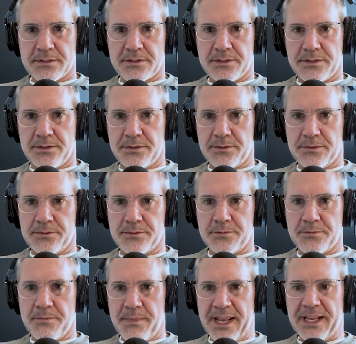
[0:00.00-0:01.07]
to
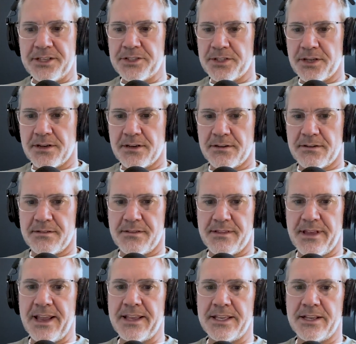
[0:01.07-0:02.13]
make sure
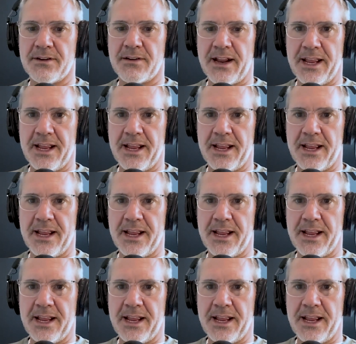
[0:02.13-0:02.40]
that you're